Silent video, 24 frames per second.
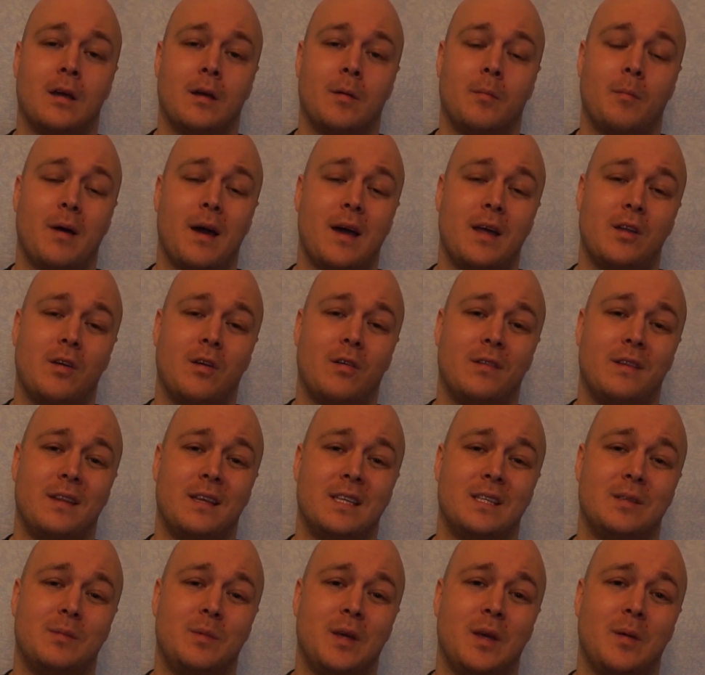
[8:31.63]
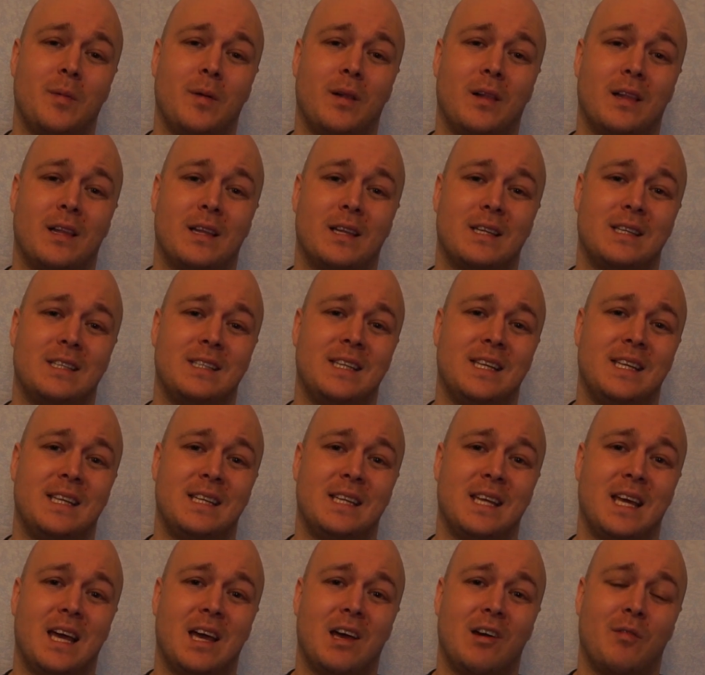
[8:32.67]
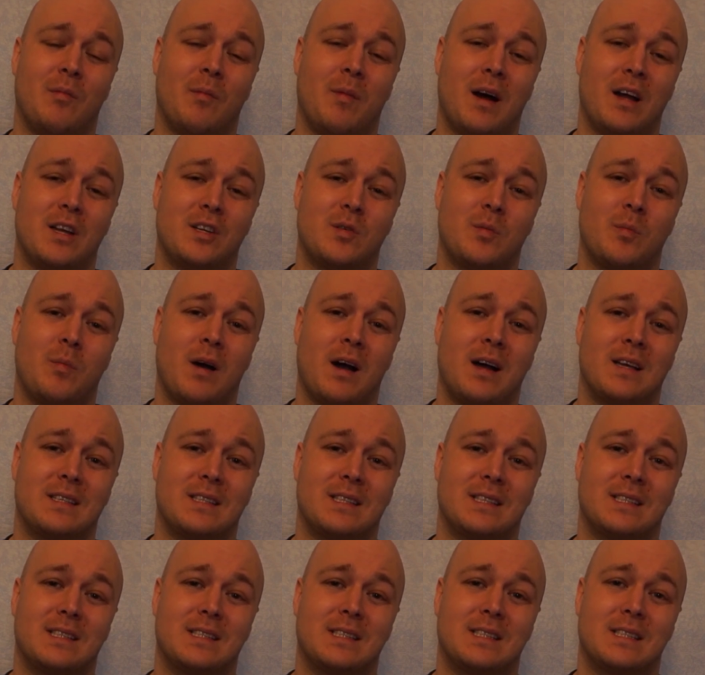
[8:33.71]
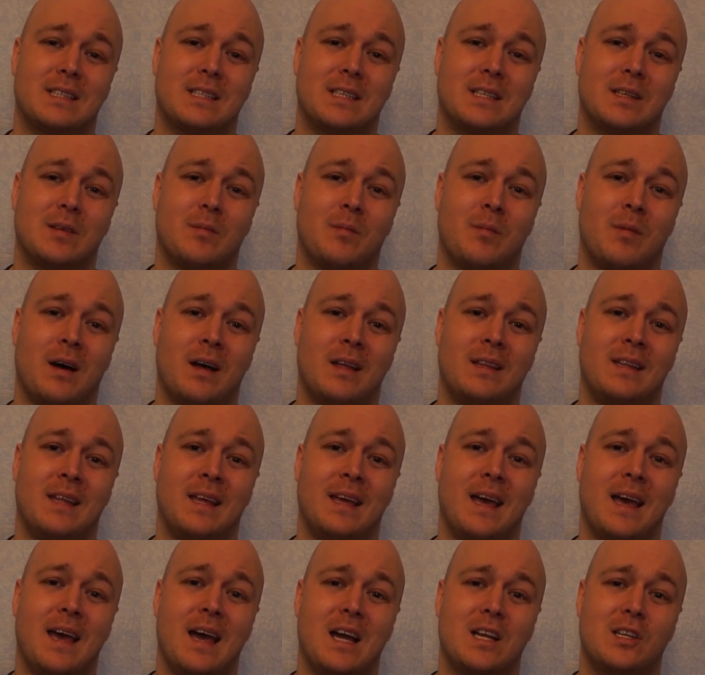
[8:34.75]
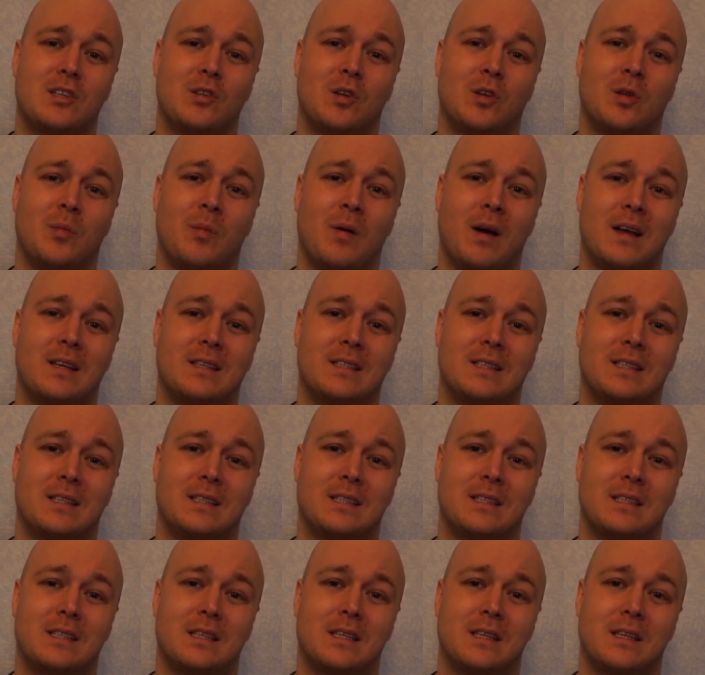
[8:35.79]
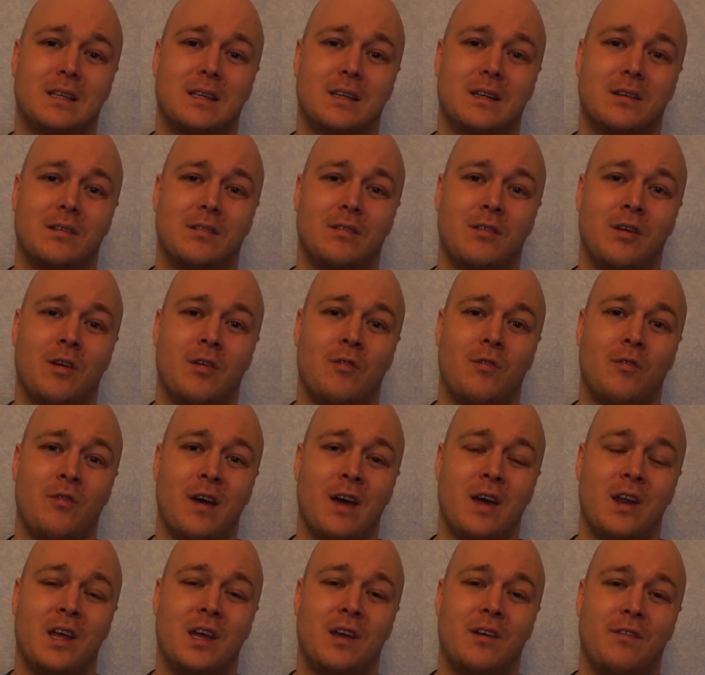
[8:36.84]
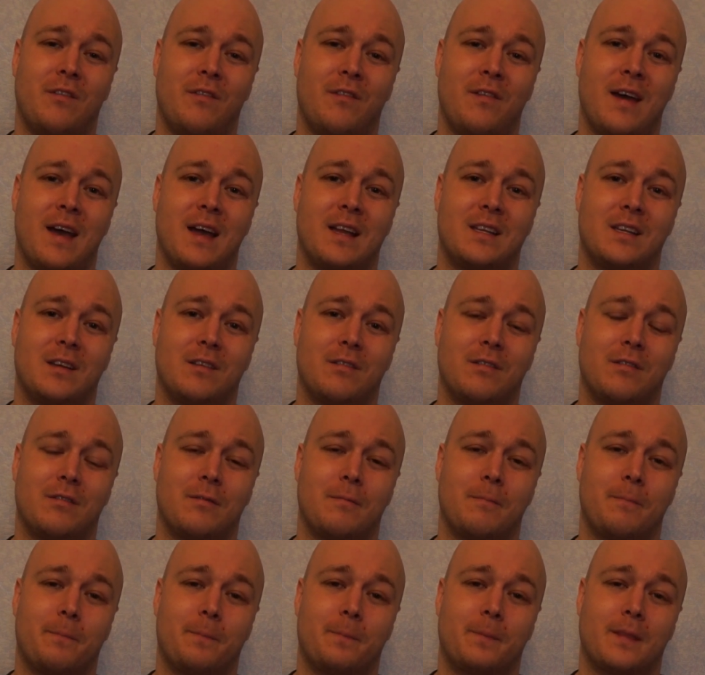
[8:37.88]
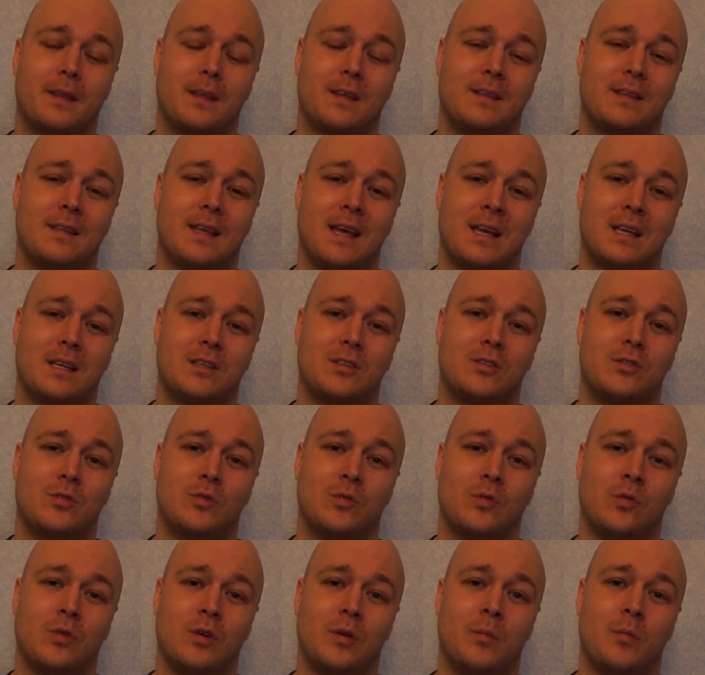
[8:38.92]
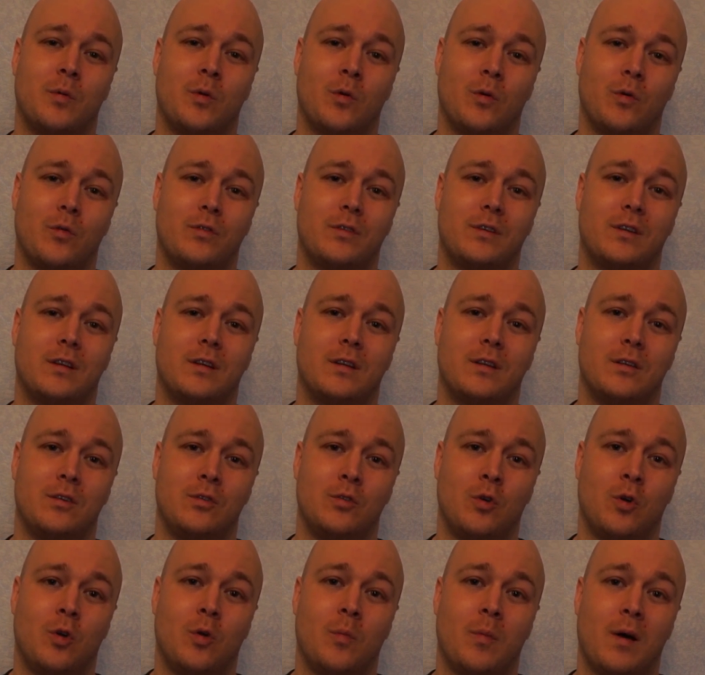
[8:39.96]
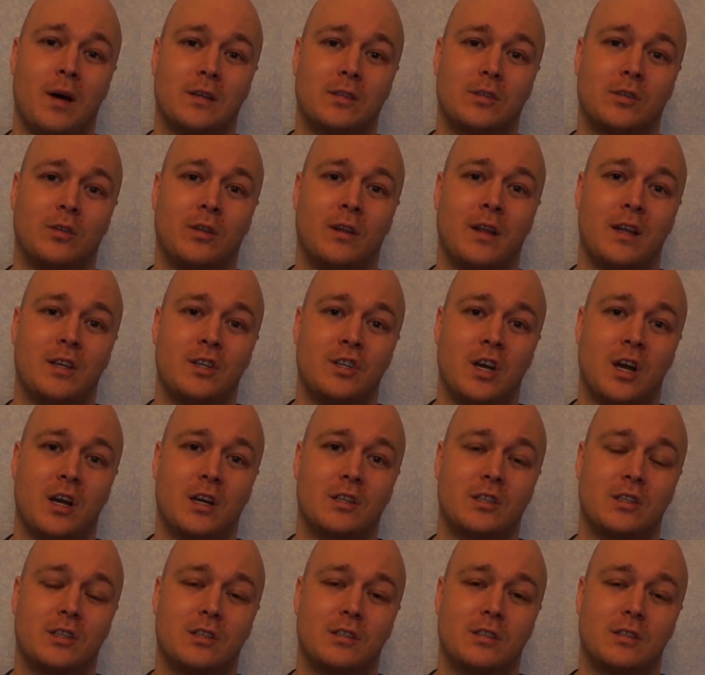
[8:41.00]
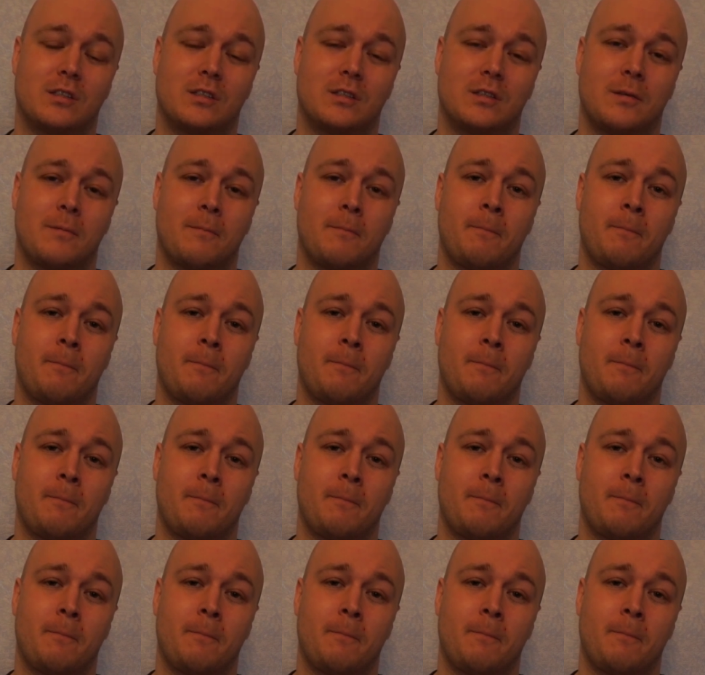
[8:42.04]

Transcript: Many of these people didn't have much muscles, but the actual muscles were very effective, thanks to improved neuromuscular junctions.